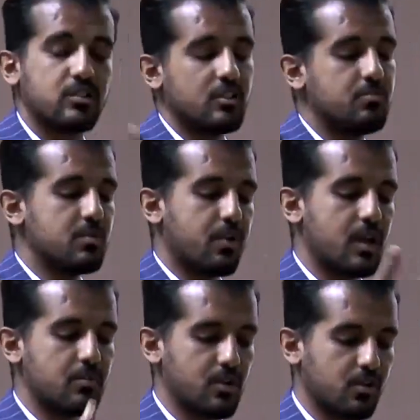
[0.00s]
It could be
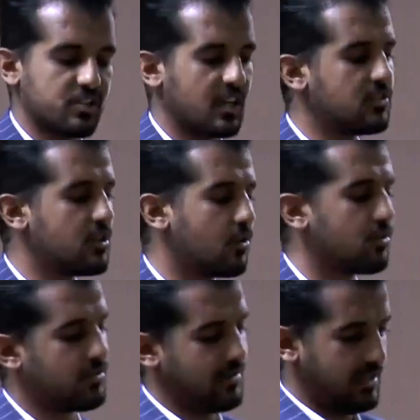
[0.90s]
primary or secondary
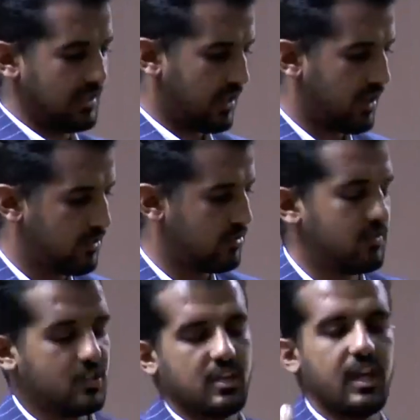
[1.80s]
or the other
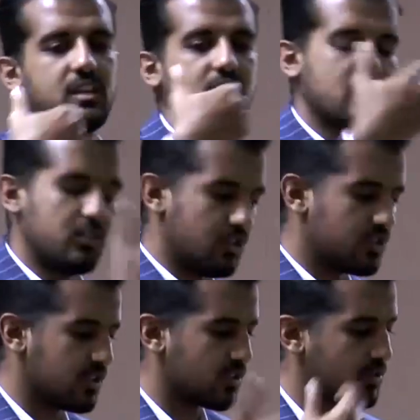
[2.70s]
definition like
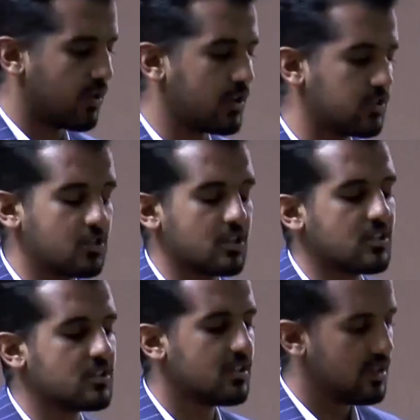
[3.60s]
endogenous,
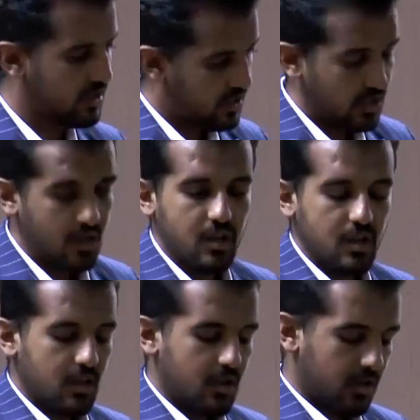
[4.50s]
exogenous
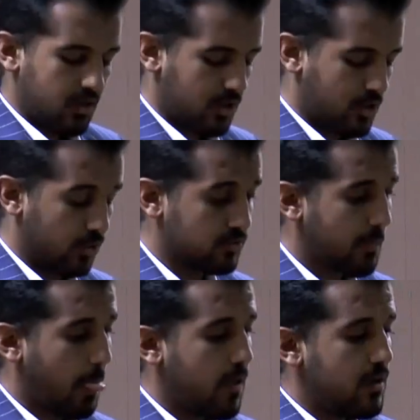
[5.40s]

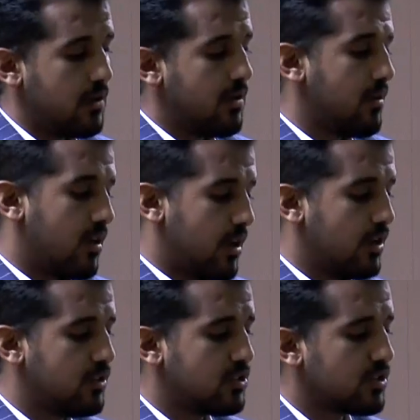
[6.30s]
cause.
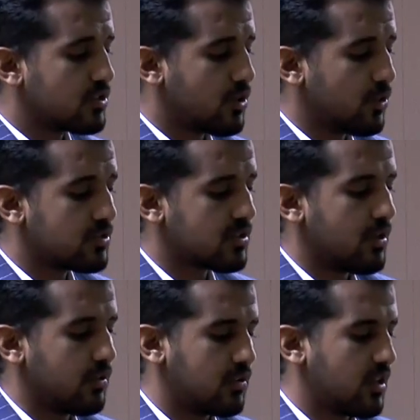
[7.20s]
Endogenous
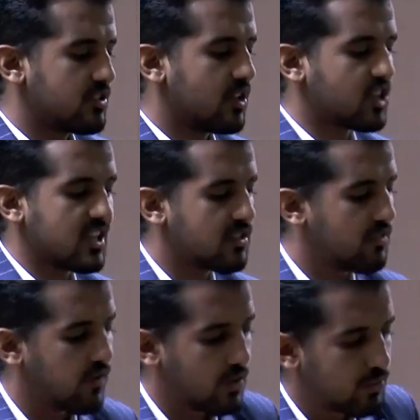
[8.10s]
cause such
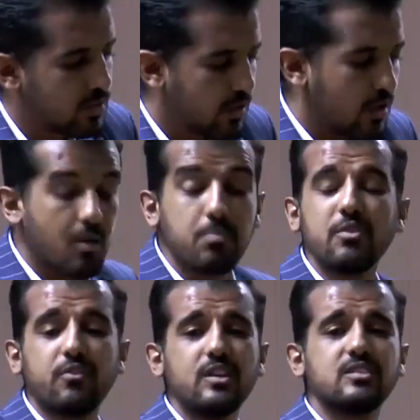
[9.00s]
as the following
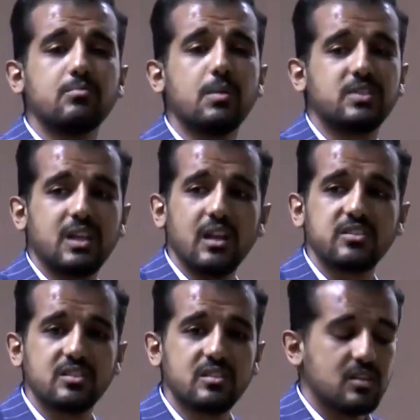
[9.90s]
perforating peptic
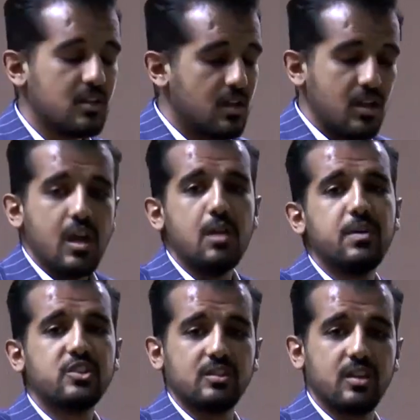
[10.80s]
ulcer,
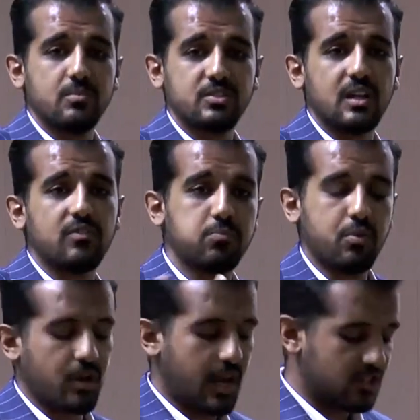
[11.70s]
the patient
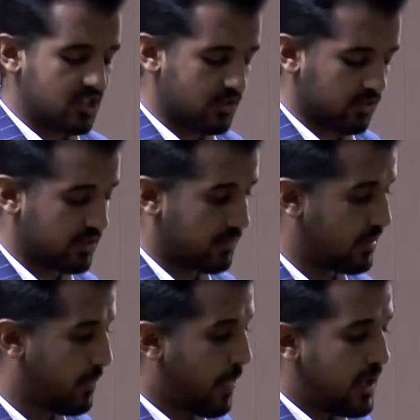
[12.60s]
himself, poor hygiene or
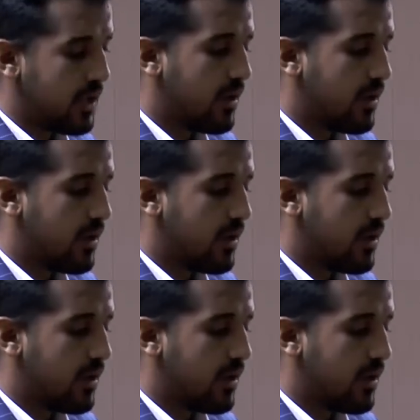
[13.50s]
something.